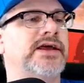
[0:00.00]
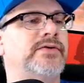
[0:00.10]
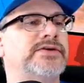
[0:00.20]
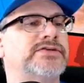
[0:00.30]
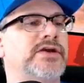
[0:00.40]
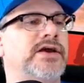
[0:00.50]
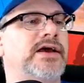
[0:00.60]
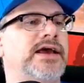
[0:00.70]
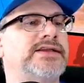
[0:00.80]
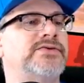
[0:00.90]
I was
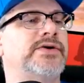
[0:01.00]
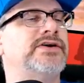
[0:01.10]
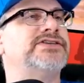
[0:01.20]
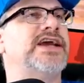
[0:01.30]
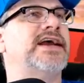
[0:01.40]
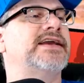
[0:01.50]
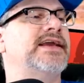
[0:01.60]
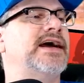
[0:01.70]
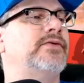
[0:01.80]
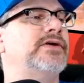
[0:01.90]
had to wear a jacket.
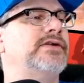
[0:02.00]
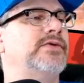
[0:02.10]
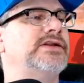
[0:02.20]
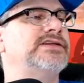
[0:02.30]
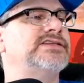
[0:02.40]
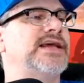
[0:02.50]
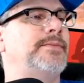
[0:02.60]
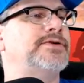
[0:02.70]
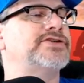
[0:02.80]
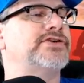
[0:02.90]
Yeah, what what is the
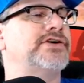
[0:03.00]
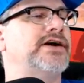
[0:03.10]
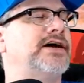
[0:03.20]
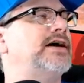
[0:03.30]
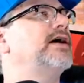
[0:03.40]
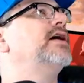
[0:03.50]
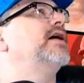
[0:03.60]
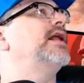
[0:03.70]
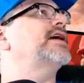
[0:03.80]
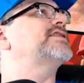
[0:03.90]
temperature? Uh,
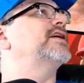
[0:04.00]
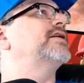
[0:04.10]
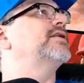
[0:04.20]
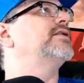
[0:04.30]
Alexa,